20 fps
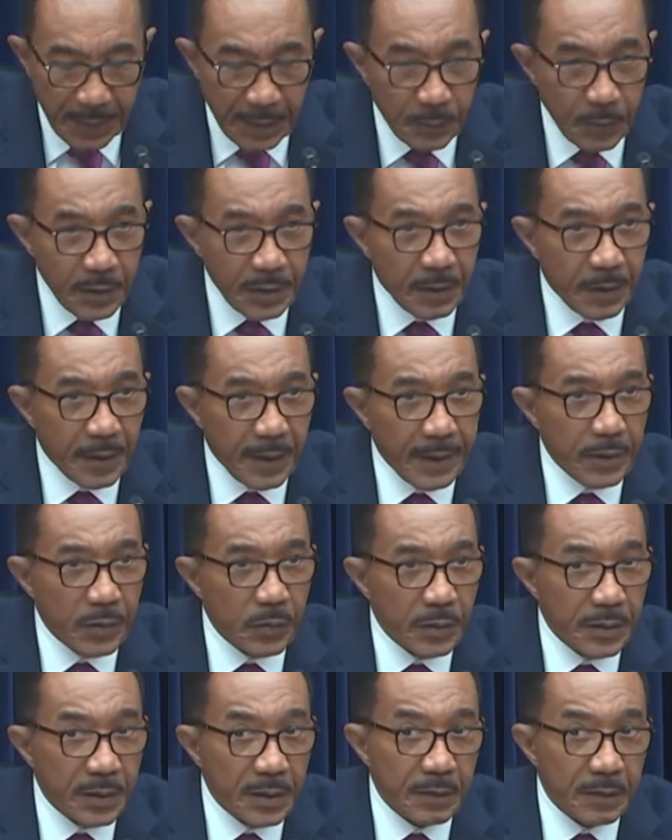I want to thank you
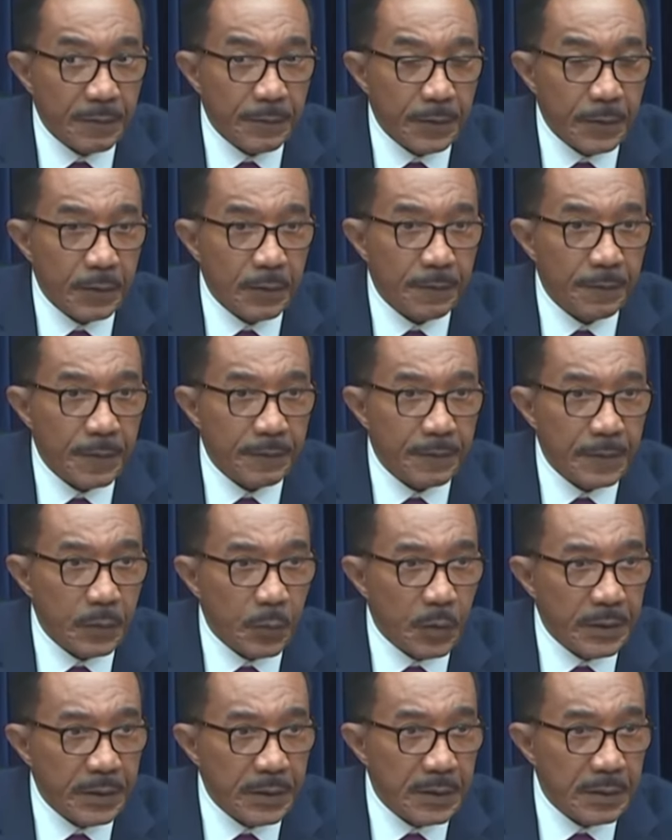again for your
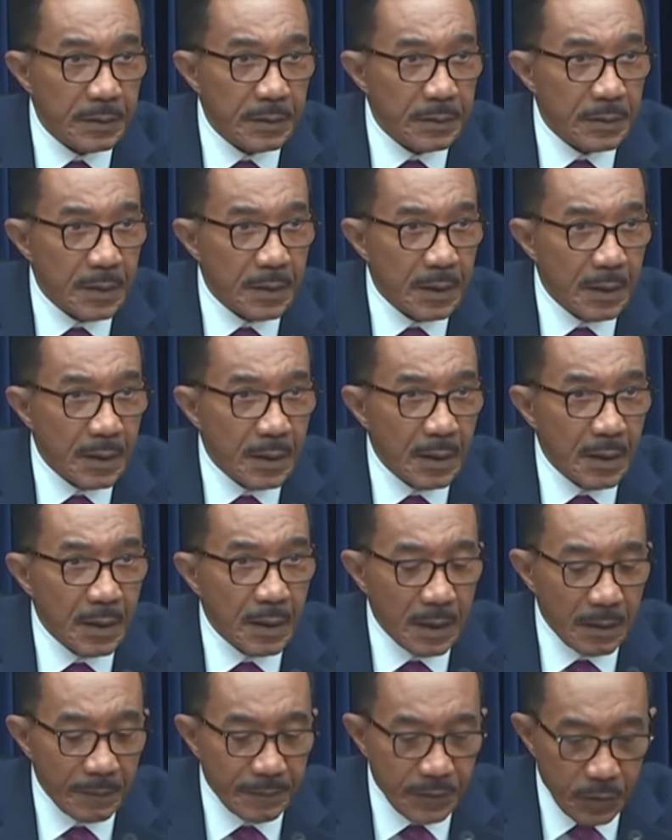51 years
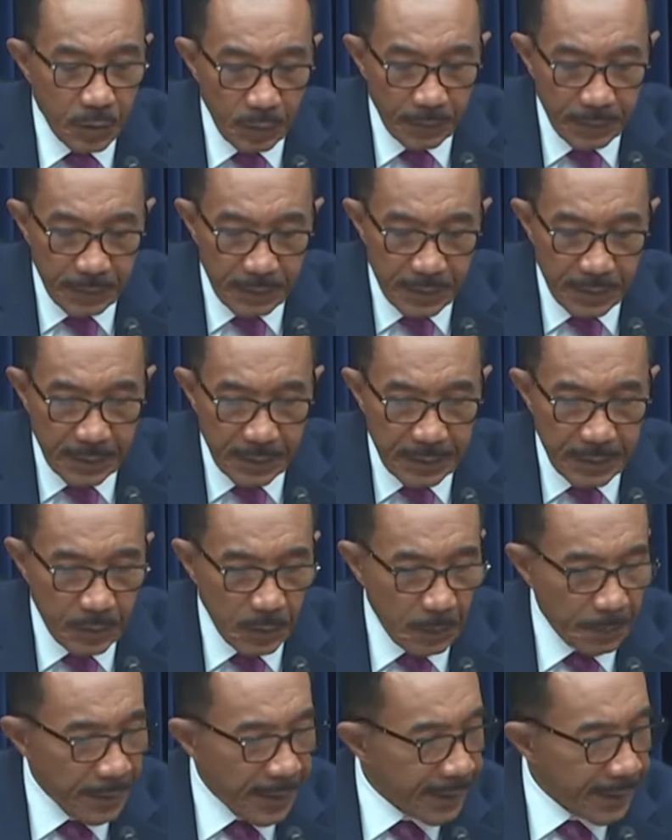of service, and I
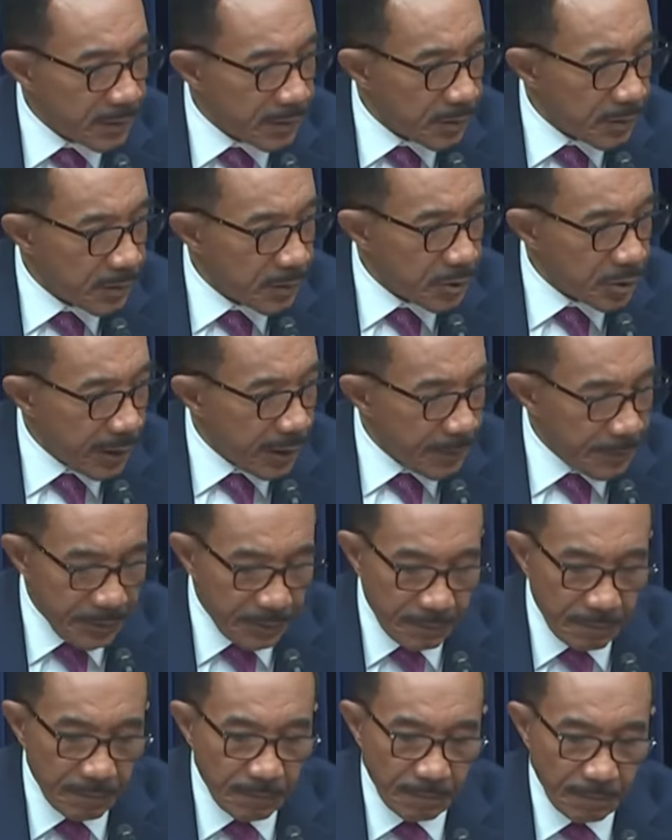yield back to the chairman.